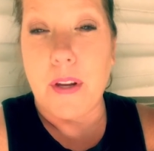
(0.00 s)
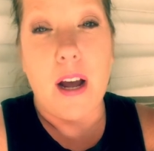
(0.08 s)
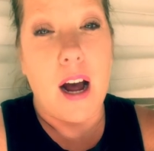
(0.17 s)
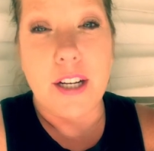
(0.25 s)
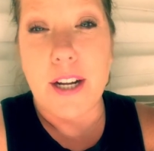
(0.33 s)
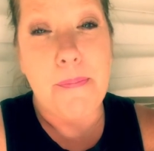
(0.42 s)

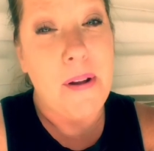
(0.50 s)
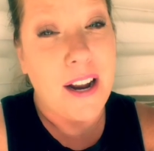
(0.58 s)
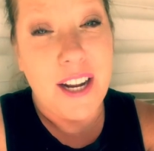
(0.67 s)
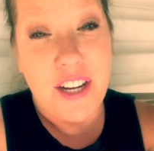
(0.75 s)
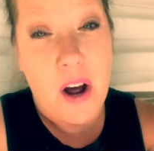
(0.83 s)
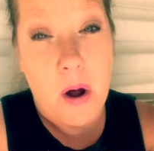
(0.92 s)
Gosh, I'm not
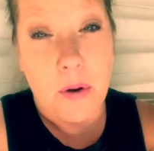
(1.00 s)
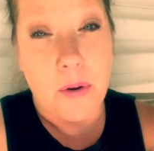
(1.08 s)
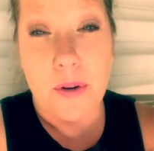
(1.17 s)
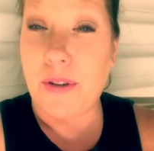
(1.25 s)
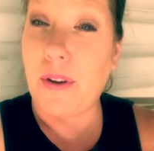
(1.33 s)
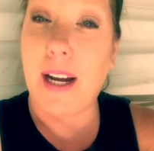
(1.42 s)
a
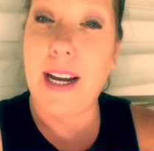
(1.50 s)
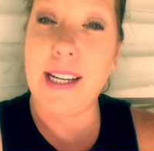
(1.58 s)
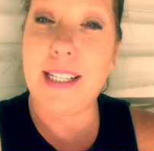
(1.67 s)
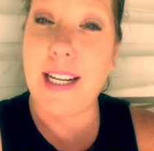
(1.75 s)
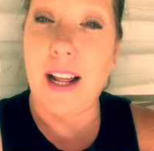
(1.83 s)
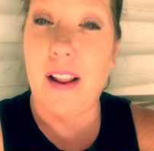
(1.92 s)
doctor, so I
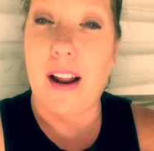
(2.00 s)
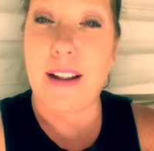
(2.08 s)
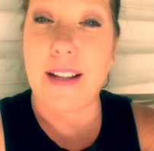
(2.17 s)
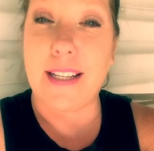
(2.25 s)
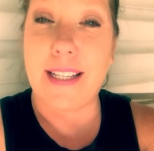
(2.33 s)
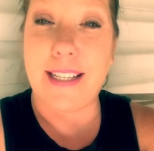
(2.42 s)
can't say a lot
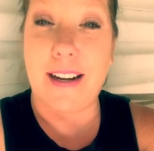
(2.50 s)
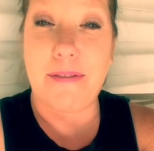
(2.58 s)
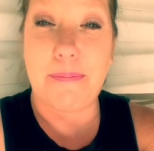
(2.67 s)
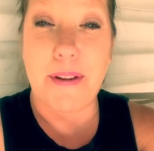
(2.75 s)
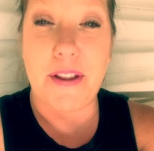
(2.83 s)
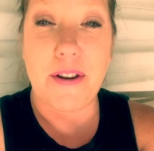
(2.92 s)
of this stuff.
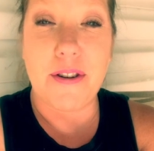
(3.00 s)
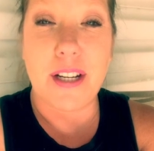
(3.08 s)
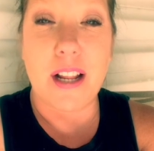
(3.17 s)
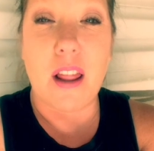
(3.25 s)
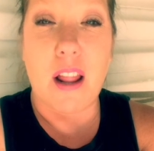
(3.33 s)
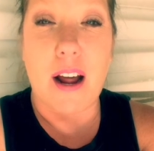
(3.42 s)
But there's
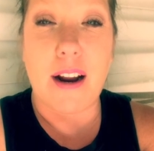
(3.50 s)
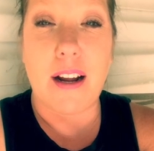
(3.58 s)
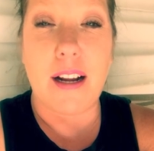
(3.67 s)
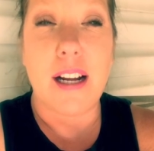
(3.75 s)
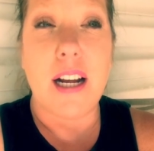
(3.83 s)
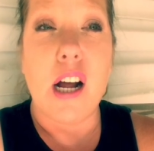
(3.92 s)
a lot
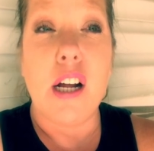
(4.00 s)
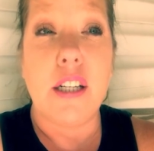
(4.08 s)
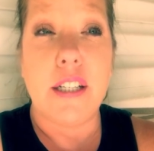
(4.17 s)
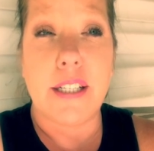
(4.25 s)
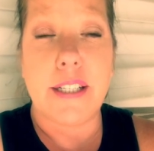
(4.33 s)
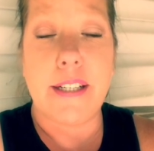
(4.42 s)
of
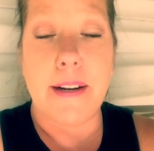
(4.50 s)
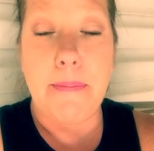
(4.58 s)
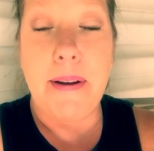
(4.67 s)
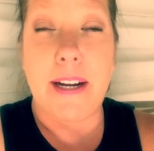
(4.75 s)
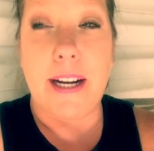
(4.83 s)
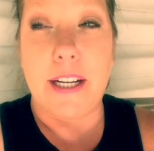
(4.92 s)

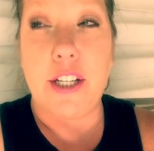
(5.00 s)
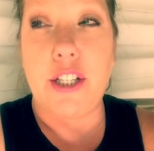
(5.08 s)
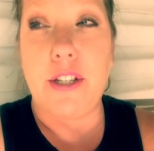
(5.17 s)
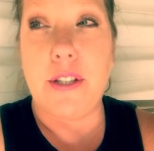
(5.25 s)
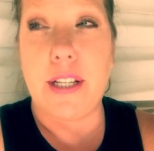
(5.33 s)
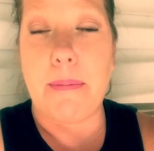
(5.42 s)
stomach
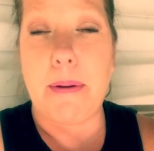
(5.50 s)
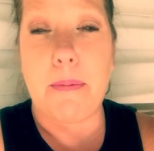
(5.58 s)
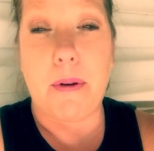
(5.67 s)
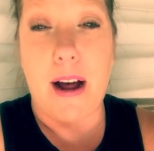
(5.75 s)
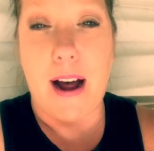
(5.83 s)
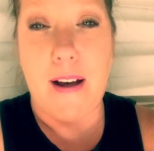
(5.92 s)
issues that
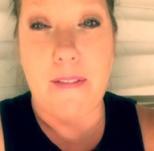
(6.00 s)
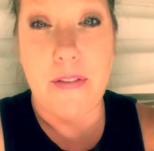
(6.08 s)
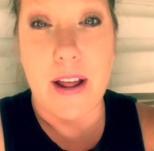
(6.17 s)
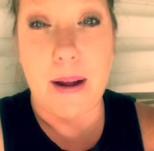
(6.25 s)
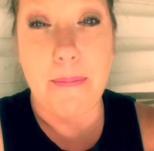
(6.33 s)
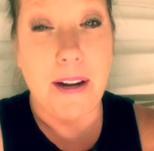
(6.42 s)
people have
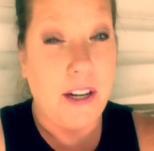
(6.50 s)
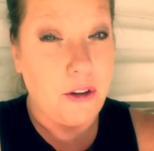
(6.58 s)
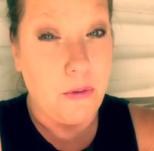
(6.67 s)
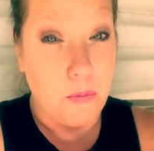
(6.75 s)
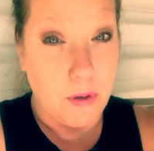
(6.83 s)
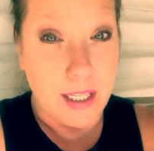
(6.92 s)
that make
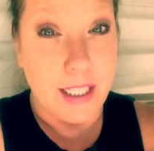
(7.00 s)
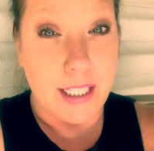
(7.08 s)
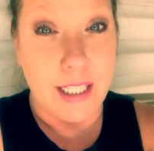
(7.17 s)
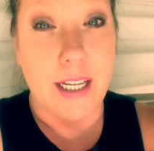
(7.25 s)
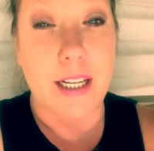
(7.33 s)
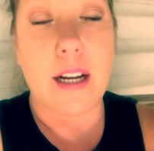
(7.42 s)
you really
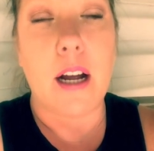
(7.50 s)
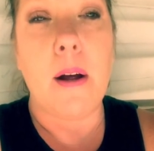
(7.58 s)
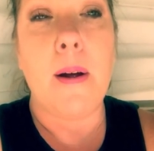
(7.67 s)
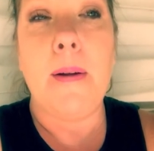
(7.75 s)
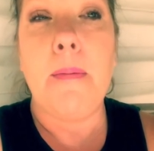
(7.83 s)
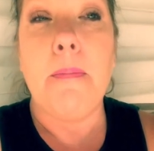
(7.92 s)
sick.
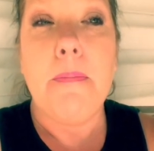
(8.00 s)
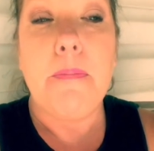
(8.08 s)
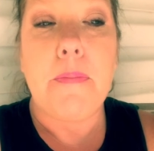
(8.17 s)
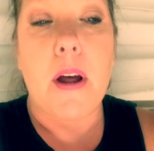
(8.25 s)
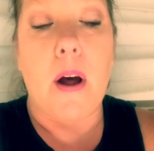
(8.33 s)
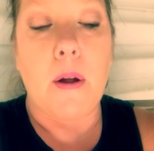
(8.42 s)

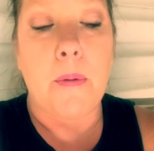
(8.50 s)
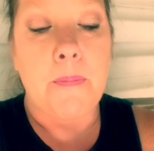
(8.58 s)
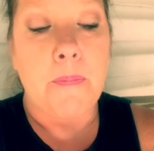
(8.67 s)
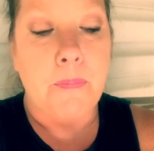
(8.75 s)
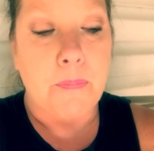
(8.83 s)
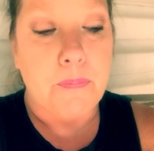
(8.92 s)
Um,